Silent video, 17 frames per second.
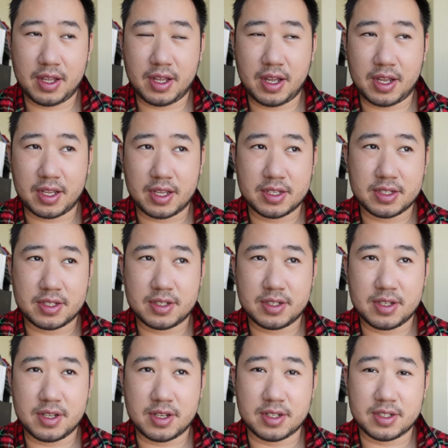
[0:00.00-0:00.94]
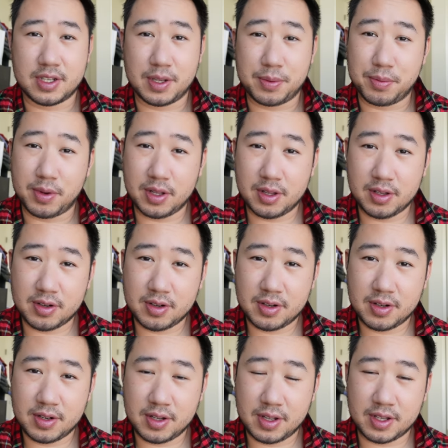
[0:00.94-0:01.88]
I guess you could say
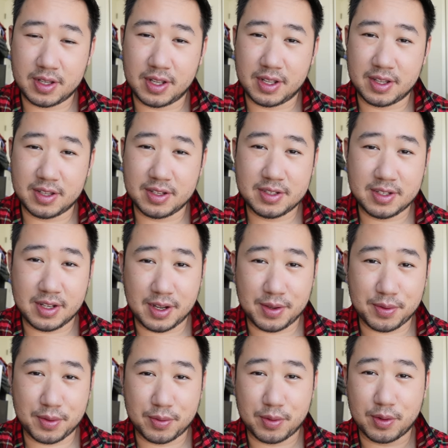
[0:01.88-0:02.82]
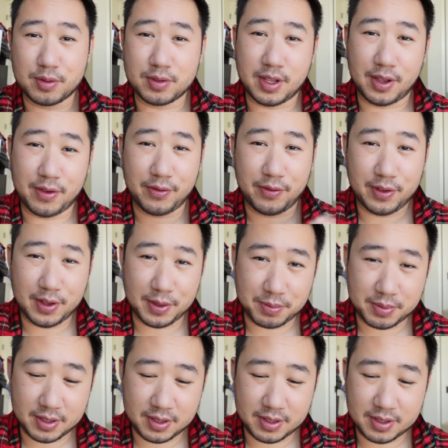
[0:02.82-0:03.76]
butler. And then this time the roles have
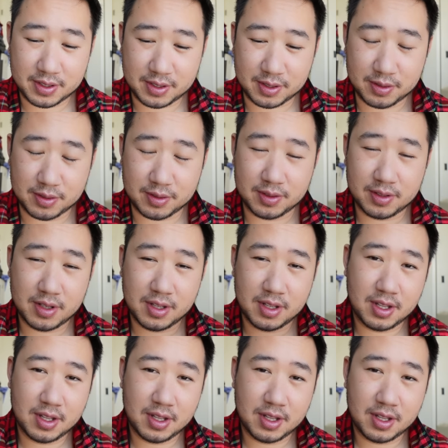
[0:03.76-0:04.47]
flipped. So